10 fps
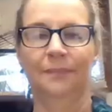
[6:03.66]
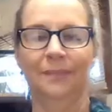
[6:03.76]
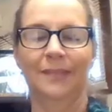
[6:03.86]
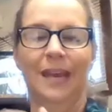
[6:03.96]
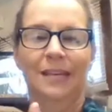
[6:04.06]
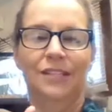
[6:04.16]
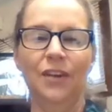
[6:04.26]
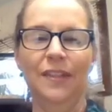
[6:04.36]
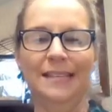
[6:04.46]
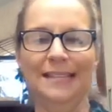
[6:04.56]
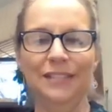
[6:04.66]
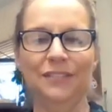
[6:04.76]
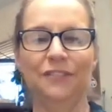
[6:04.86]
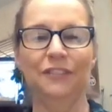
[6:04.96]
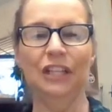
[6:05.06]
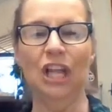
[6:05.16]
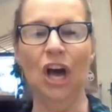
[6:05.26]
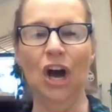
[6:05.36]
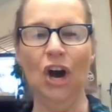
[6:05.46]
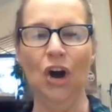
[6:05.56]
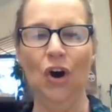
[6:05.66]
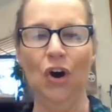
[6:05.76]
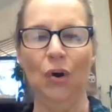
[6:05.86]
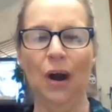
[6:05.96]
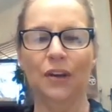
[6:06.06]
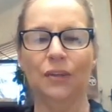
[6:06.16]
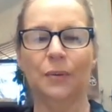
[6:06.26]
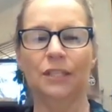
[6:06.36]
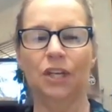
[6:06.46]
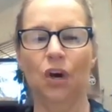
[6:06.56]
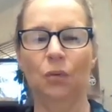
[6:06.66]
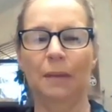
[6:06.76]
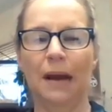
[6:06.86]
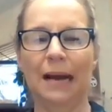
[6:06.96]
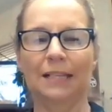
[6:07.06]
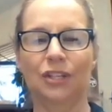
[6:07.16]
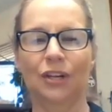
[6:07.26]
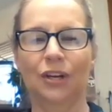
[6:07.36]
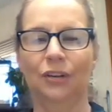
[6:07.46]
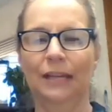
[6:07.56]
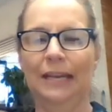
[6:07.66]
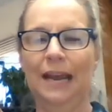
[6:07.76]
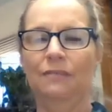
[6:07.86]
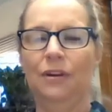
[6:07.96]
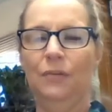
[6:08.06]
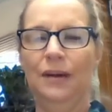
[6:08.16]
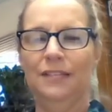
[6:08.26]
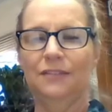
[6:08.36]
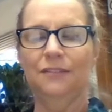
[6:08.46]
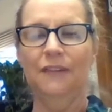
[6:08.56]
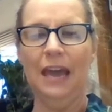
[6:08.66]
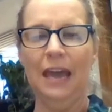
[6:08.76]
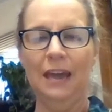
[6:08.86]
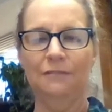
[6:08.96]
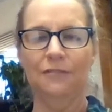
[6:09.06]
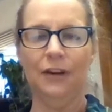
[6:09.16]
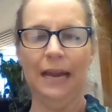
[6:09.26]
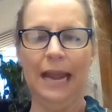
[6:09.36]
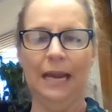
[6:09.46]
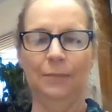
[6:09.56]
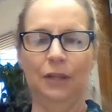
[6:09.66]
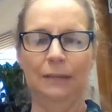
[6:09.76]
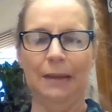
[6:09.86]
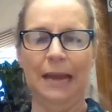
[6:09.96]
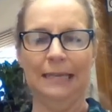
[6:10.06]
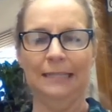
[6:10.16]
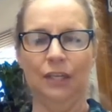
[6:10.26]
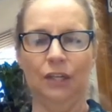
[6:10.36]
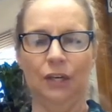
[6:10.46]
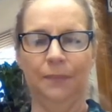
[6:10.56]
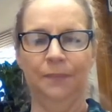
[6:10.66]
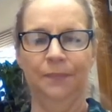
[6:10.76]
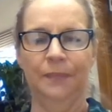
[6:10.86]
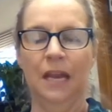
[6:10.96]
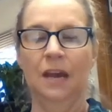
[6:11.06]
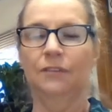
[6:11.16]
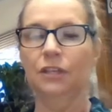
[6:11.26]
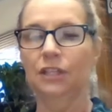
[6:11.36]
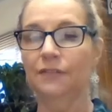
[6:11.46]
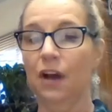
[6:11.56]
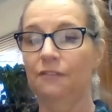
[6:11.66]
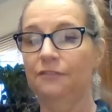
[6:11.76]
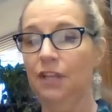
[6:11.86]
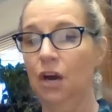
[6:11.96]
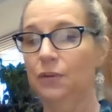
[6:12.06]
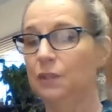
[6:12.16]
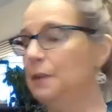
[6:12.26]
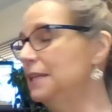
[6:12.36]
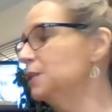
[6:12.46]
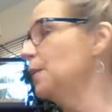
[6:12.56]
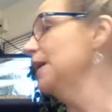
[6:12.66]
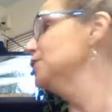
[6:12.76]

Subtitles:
So this is Flo, our three-toed box turtle and everyone's favorite animal ambassador. First of all, Flo is being sponsored